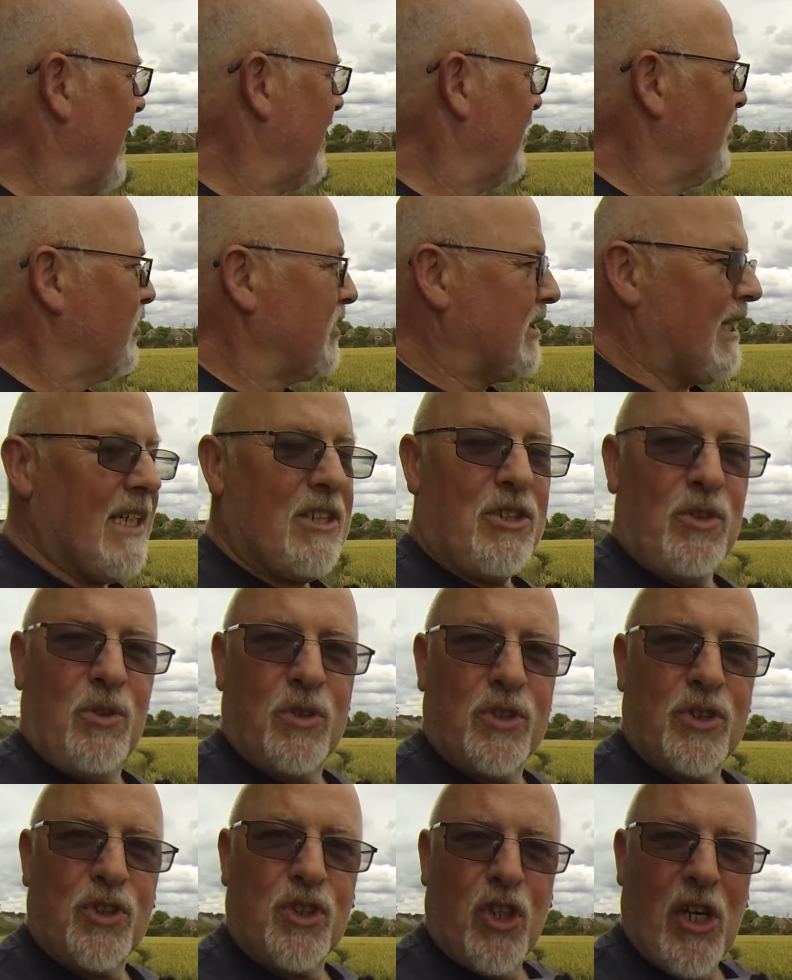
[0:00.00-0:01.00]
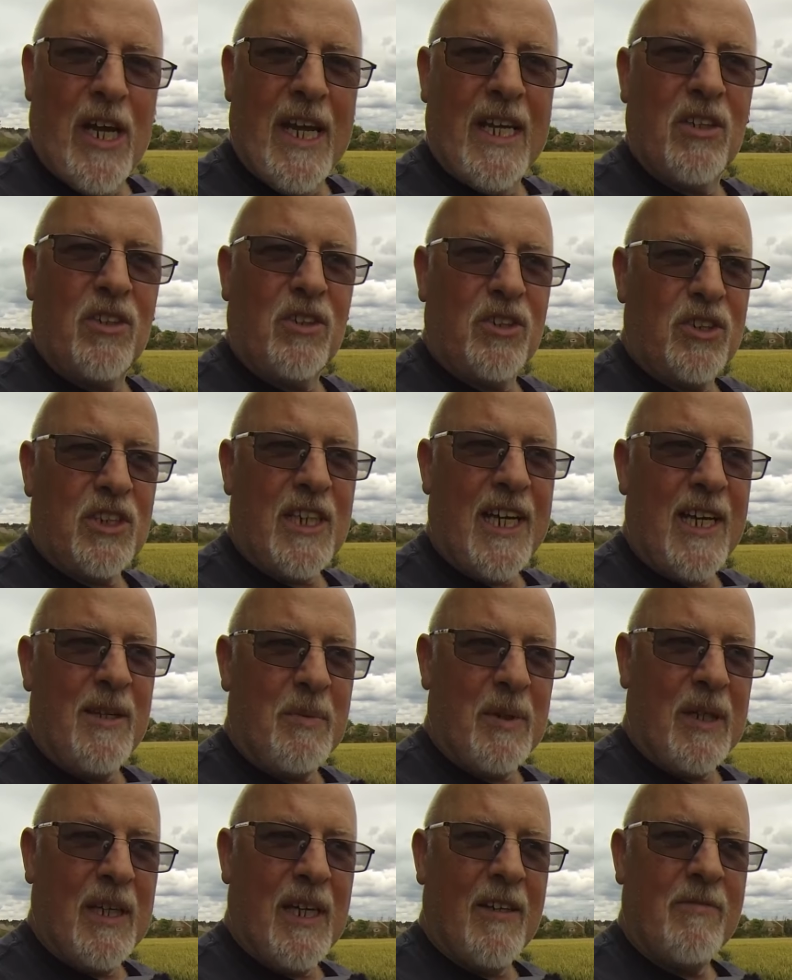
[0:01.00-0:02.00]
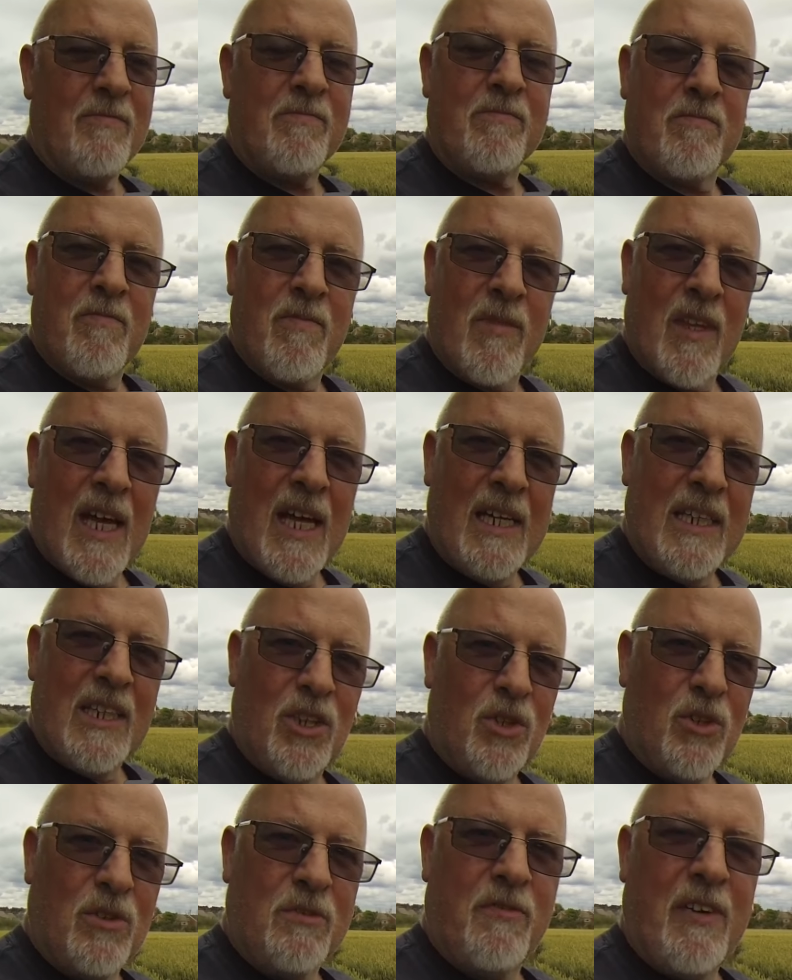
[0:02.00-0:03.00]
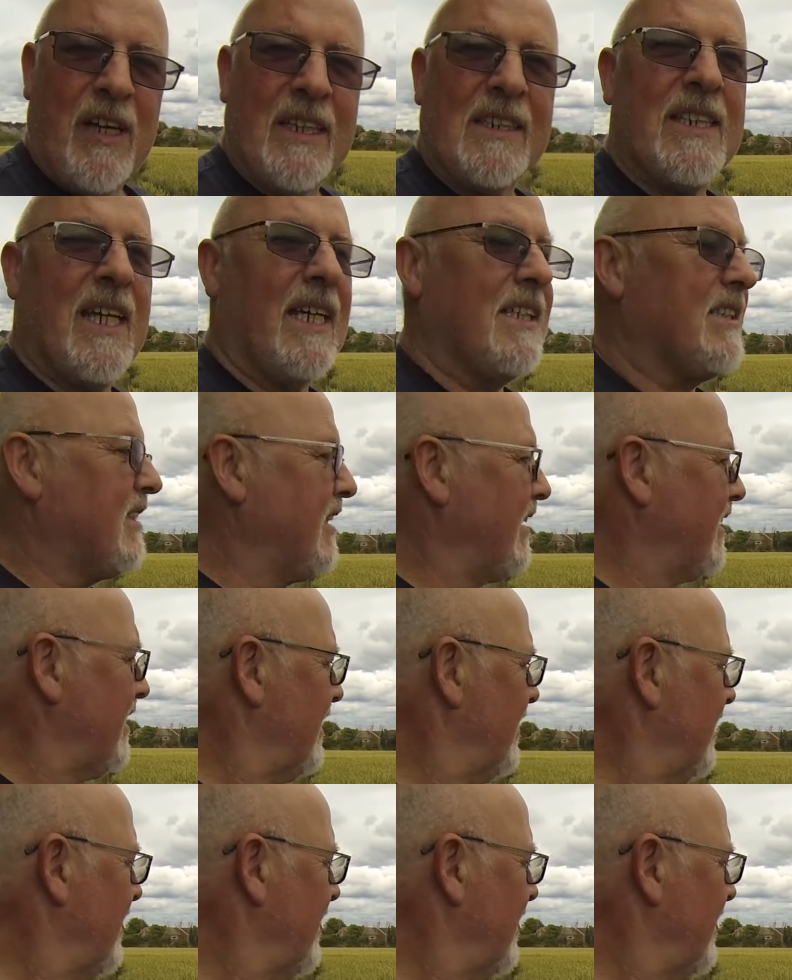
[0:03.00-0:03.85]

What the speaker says: there was an actual triangle shape here and it looked fantastic,